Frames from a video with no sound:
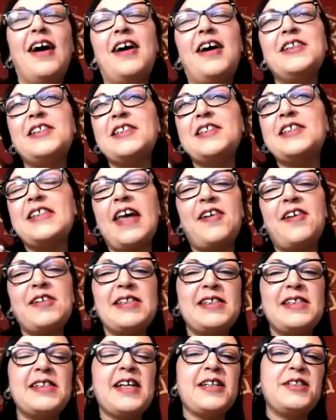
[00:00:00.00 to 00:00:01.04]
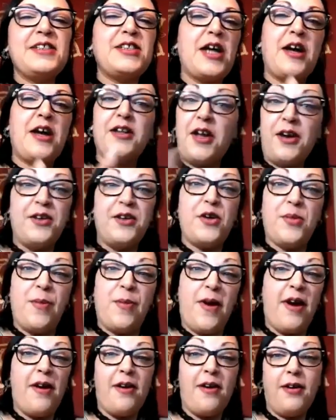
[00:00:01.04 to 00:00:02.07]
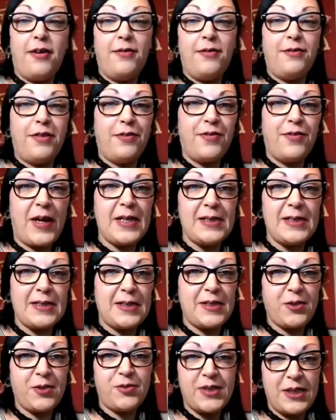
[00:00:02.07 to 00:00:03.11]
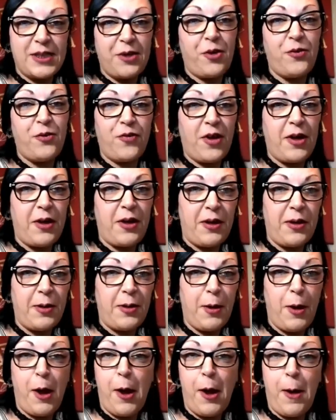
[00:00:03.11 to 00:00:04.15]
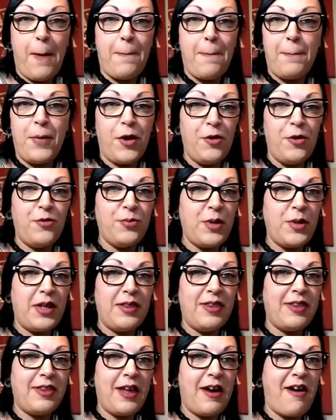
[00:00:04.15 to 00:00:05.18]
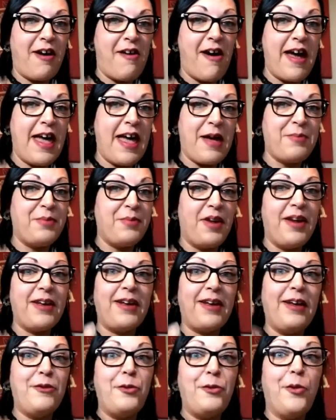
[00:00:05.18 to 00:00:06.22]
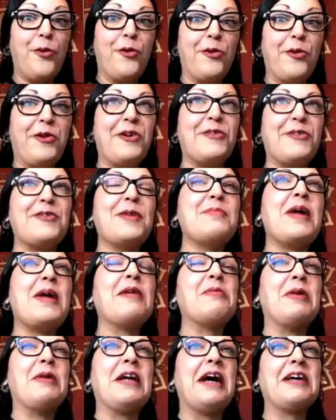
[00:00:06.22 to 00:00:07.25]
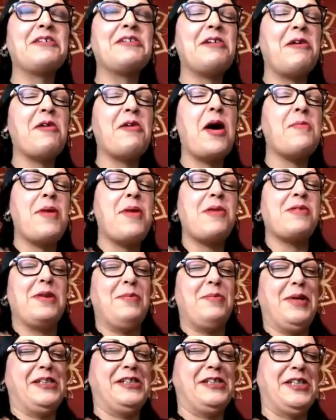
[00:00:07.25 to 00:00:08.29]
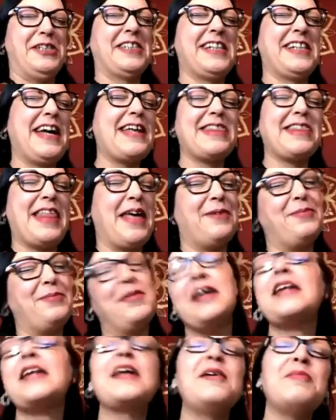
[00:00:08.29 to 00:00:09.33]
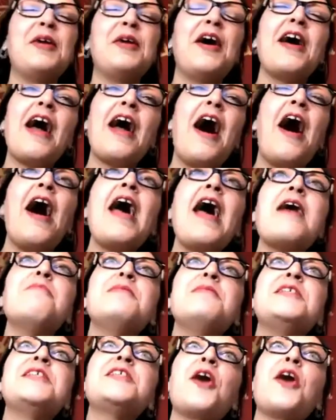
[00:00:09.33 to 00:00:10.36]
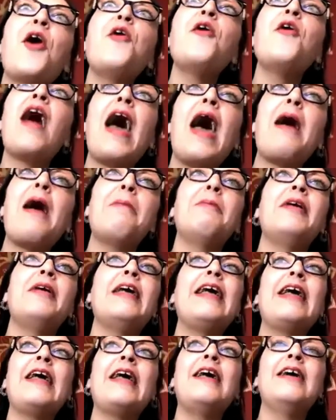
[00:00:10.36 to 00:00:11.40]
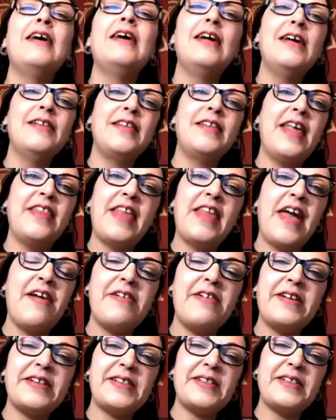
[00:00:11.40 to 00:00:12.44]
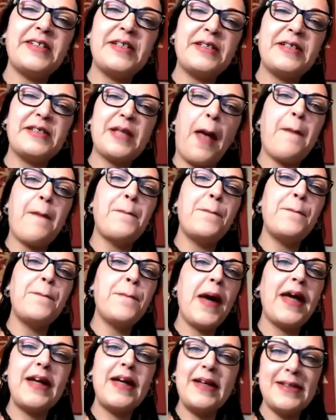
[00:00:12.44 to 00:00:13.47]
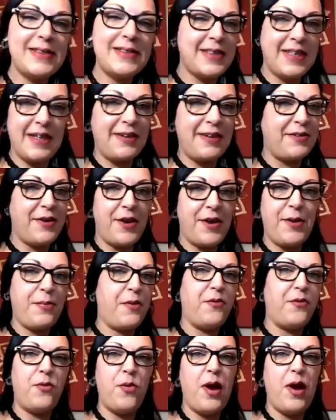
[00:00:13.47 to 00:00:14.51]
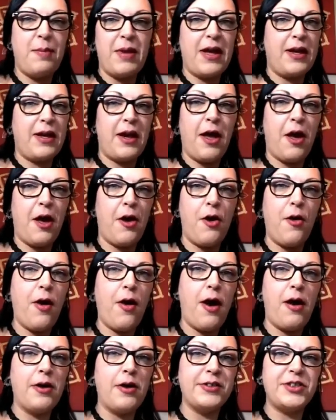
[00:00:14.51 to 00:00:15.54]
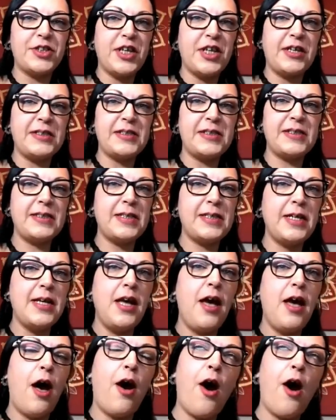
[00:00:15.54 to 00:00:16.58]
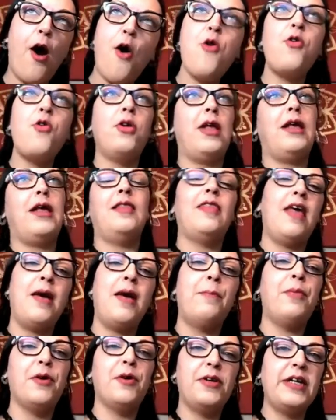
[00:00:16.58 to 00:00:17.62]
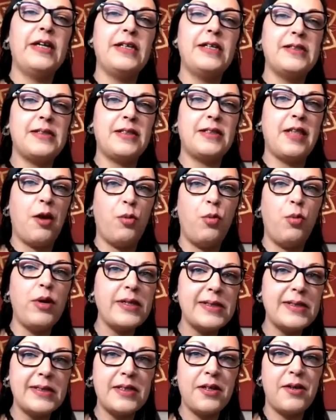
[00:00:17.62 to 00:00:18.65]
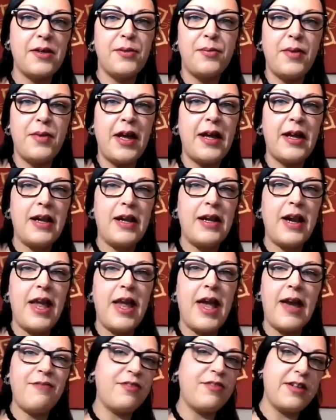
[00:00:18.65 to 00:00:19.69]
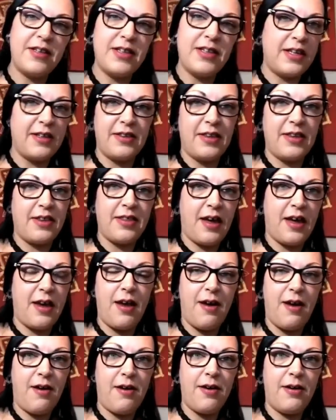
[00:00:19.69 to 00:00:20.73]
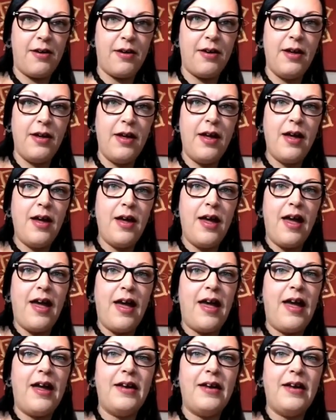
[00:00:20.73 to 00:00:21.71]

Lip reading: there is such a, I know you're part of the Faces of Silver movement that I am like in awe of. I'm like, when I grow up, I want to be just like them. And I'm like, I am so happy that there is this amazing group of women who are just owning their bodies, their wisdom, and everything that they are. And